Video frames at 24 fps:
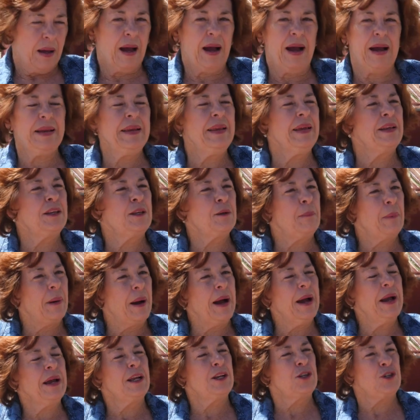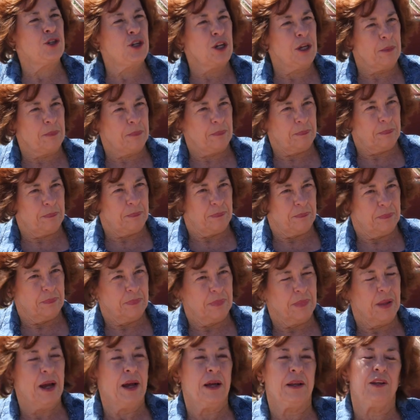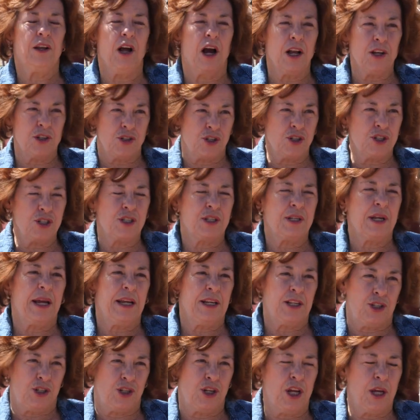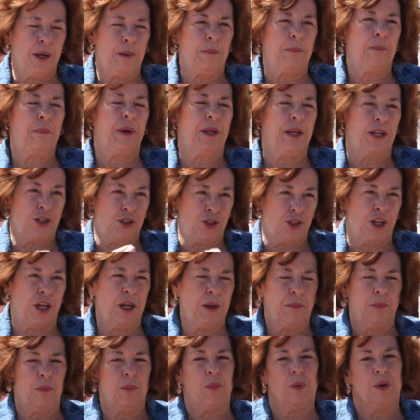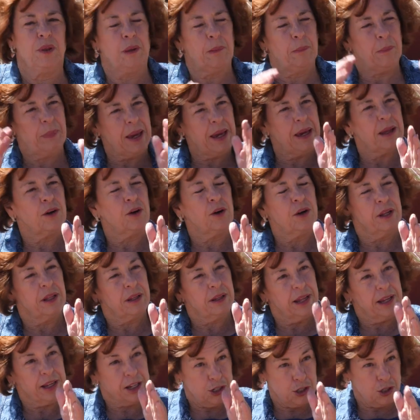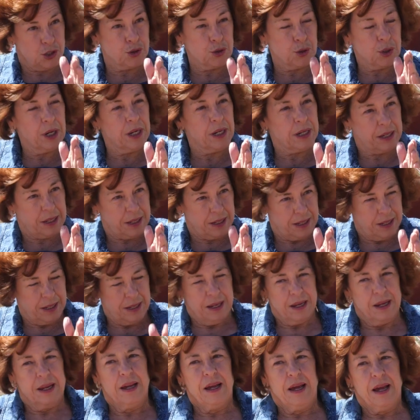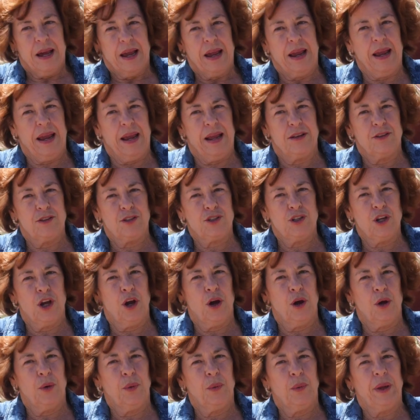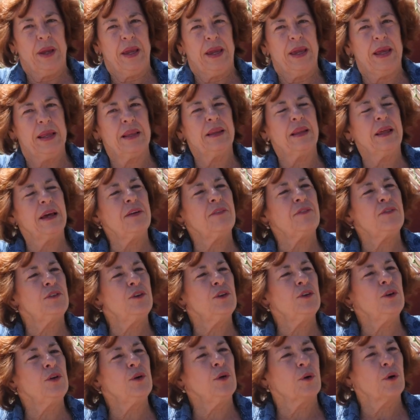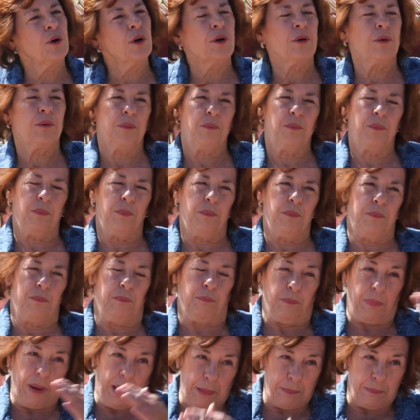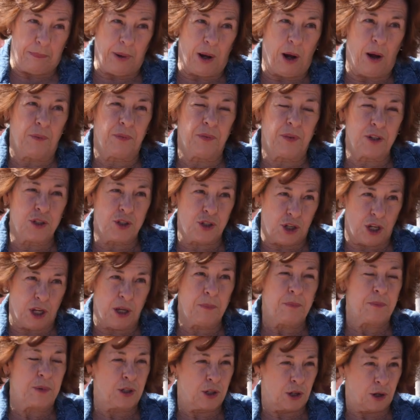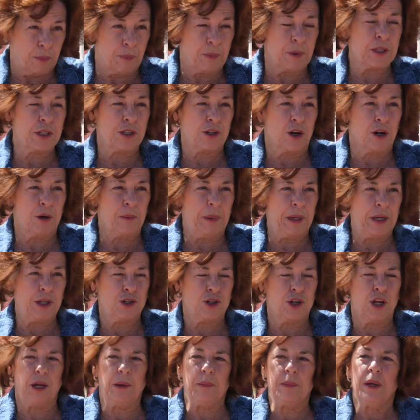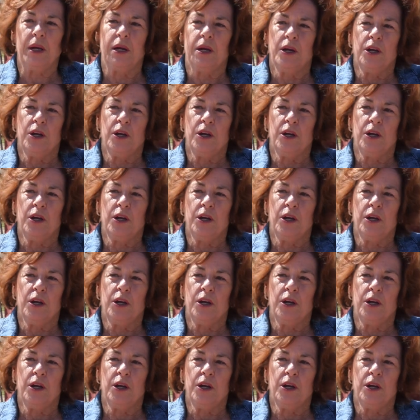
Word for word: I need to buy a Jeep. Not just a Jeep, but a Jeep with a bed on it, like a truck. And so he left New York, had bought the Jeep, surplus Army Jeep,